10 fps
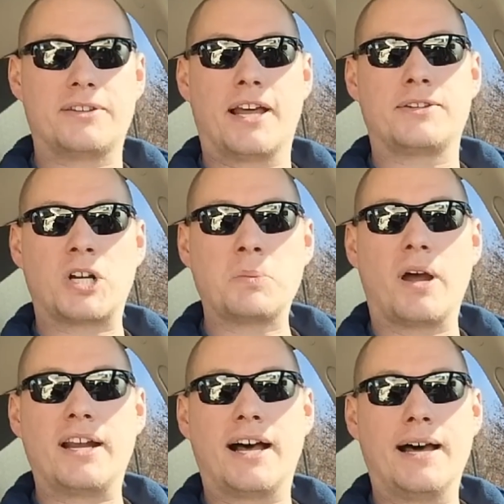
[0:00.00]
That, that
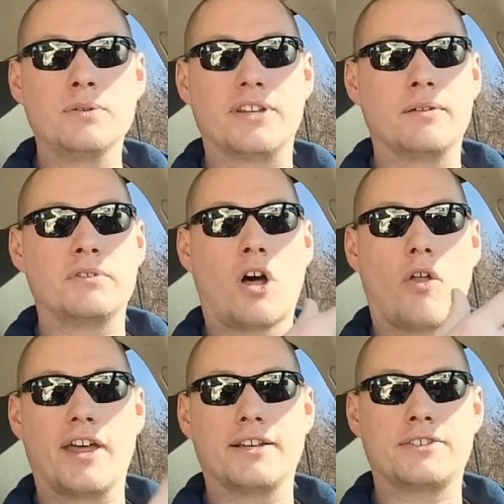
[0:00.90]
turbine housing with
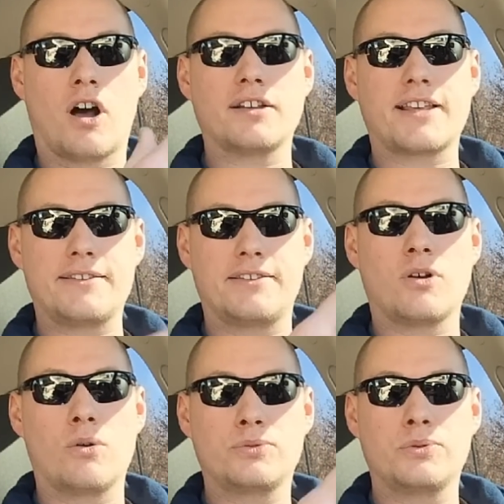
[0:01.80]
all that exhaust gases
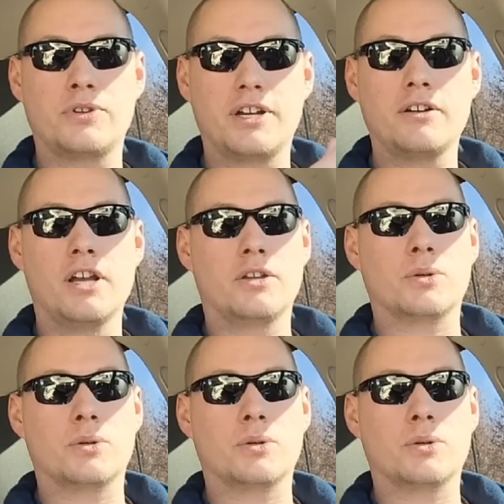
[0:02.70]
going through there,